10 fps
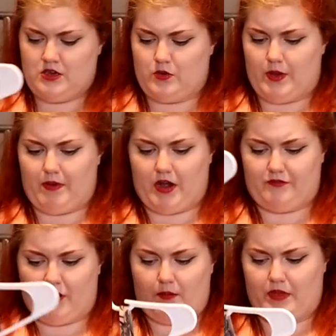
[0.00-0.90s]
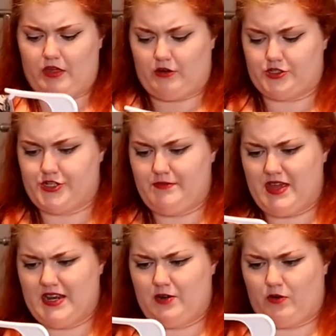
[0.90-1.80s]
who I bought it from, either she
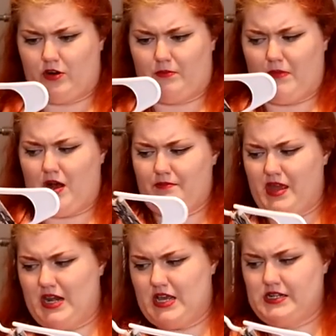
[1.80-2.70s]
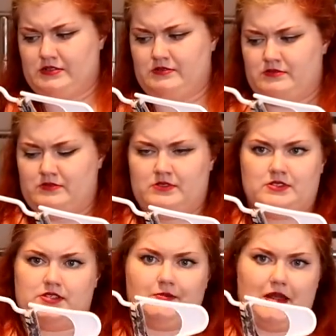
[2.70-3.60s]
made it or her mom made it.
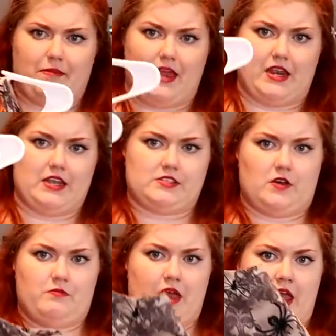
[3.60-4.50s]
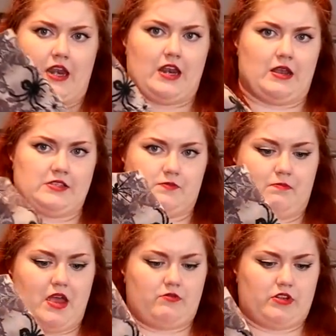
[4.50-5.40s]
Somebody made it. It's homemade, and it's
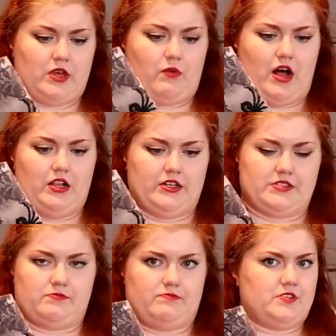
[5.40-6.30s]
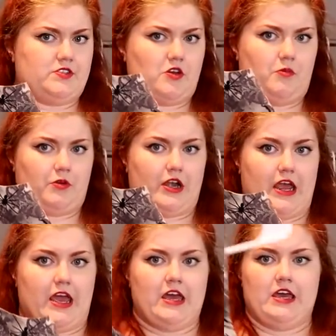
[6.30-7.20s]
made really well, and it's so pretty.